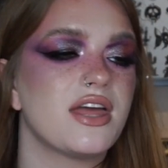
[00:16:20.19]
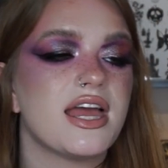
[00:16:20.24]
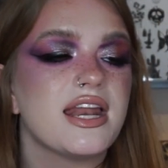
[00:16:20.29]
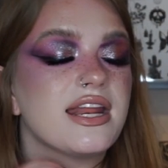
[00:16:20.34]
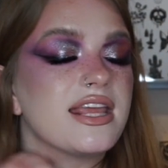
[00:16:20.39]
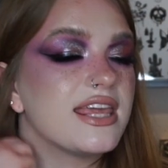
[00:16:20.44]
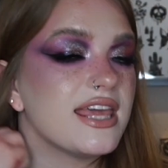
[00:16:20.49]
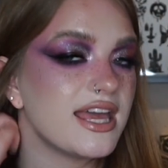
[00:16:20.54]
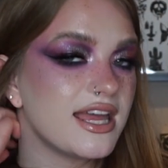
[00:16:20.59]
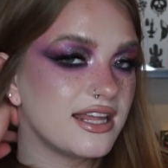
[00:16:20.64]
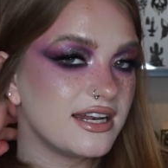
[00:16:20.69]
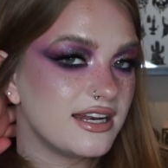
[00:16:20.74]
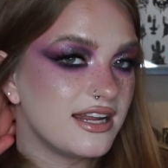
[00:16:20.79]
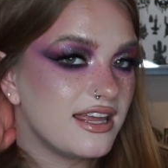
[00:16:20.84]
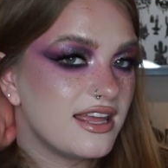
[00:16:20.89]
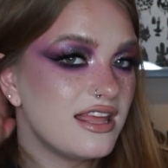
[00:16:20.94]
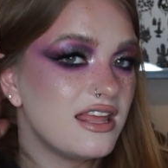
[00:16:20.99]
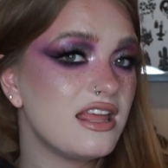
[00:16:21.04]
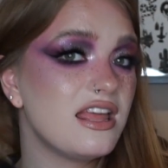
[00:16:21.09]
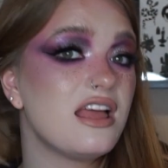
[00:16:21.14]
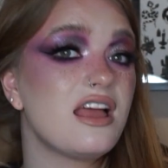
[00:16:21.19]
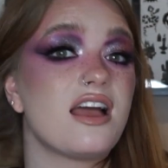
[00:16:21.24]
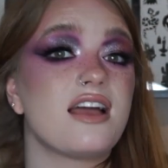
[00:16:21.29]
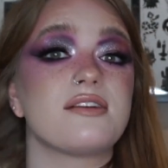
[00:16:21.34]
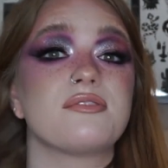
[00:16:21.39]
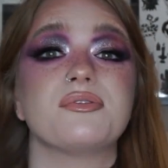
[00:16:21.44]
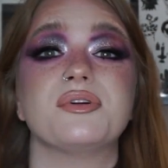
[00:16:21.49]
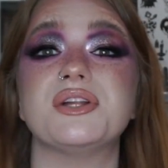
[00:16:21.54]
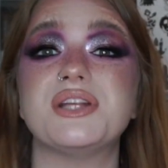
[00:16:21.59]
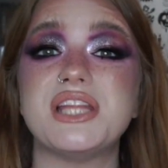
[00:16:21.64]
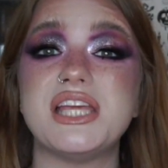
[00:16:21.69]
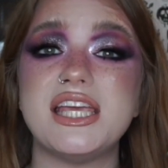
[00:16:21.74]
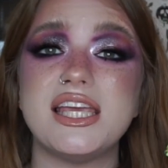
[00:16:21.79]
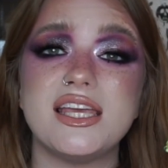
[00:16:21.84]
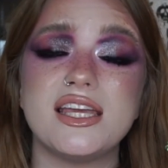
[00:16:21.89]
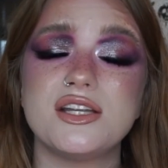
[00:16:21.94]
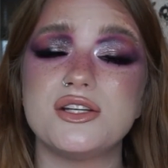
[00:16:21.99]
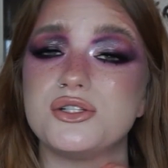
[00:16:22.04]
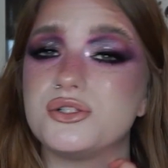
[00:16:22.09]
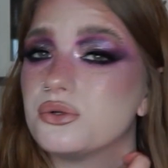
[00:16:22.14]
And again,
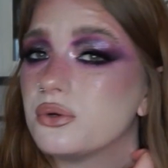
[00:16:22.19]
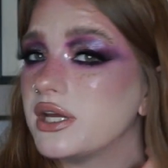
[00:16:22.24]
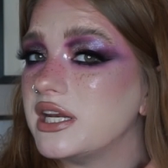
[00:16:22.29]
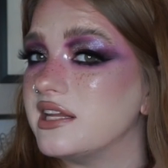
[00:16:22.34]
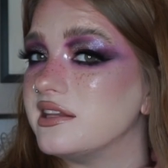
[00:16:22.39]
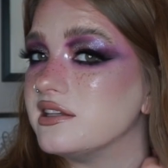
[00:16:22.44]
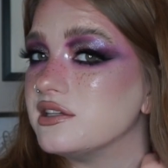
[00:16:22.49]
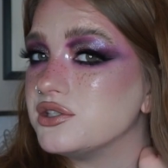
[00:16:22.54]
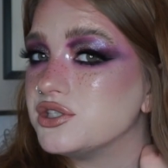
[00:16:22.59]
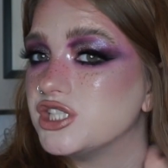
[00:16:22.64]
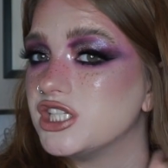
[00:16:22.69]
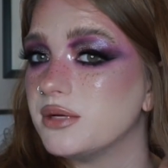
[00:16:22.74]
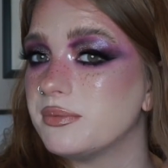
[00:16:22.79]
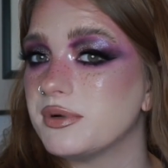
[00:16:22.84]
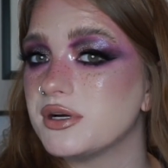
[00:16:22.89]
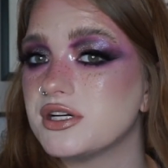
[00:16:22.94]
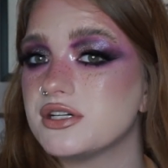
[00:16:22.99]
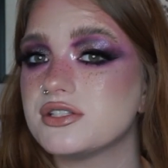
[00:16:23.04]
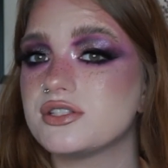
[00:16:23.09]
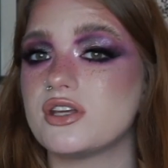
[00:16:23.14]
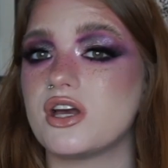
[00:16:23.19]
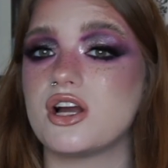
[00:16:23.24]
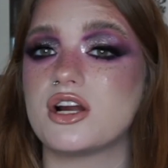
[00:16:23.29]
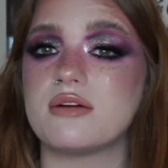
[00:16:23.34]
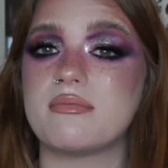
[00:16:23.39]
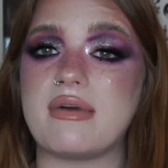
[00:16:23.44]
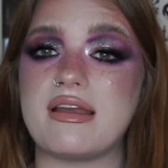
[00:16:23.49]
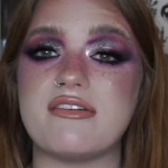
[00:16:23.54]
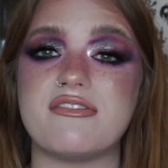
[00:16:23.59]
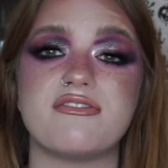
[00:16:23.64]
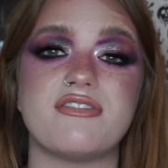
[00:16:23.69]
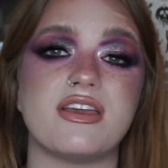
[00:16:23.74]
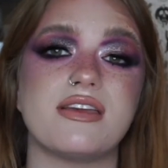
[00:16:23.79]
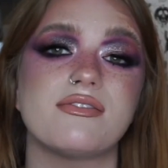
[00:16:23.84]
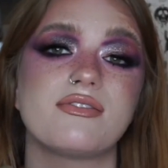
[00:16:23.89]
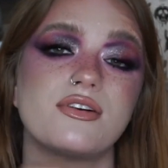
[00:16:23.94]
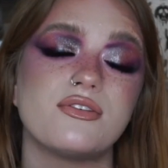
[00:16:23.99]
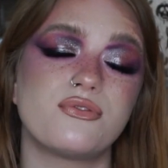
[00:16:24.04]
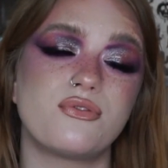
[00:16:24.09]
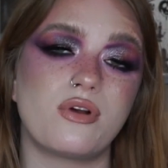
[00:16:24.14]
really enjoyed it. The shimmers aren't my
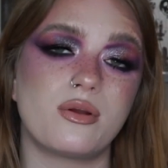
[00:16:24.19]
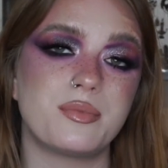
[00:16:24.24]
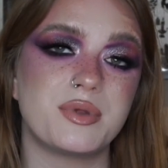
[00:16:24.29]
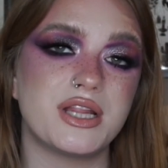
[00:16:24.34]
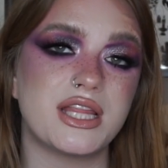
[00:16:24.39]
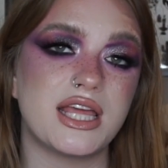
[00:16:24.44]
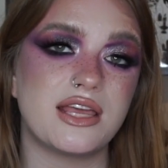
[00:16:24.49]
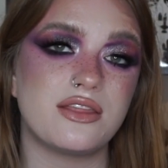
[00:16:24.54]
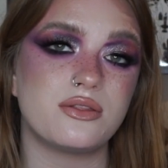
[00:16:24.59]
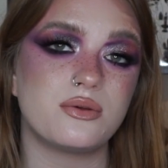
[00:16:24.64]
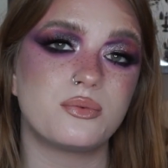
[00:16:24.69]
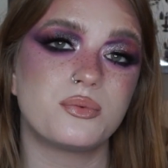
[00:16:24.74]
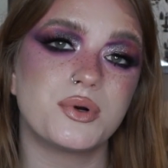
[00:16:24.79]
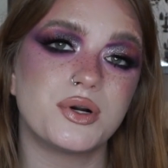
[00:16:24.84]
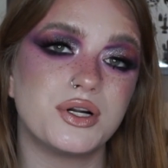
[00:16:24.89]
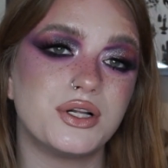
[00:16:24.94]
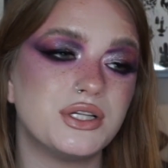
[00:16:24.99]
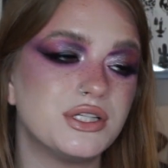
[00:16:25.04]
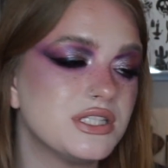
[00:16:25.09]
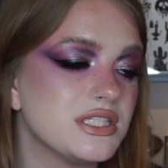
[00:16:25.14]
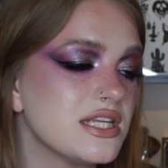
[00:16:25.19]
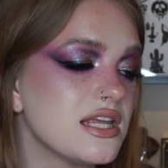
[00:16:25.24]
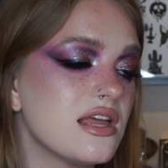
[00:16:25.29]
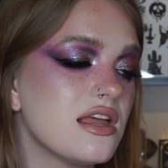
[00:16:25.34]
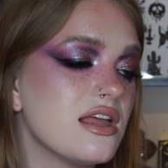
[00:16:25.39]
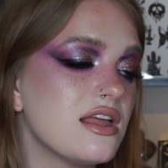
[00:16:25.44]
favorite formula in the world.